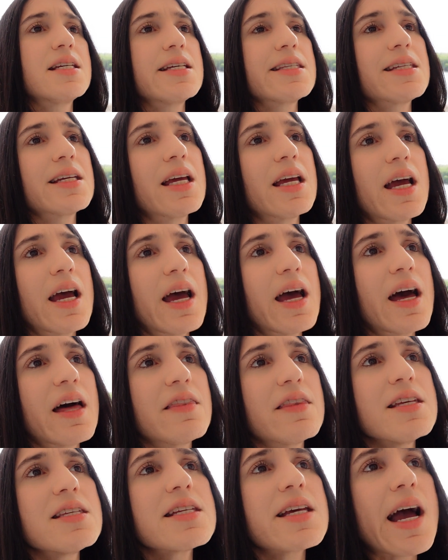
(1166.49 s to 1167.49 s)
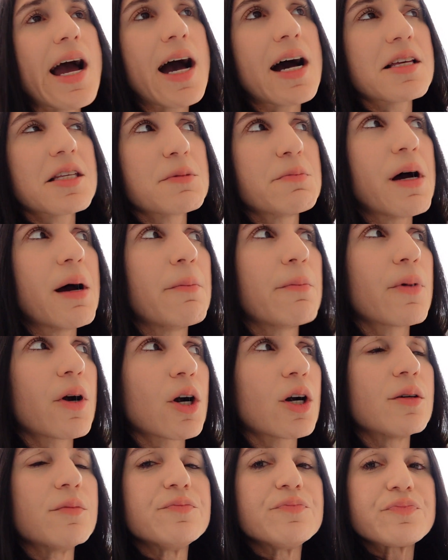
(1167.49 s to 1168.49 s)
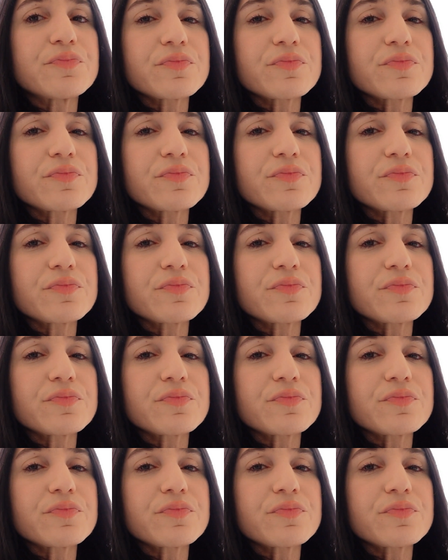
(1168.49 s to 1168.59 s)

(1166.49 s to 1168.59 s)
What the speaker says: Disney, and this cast member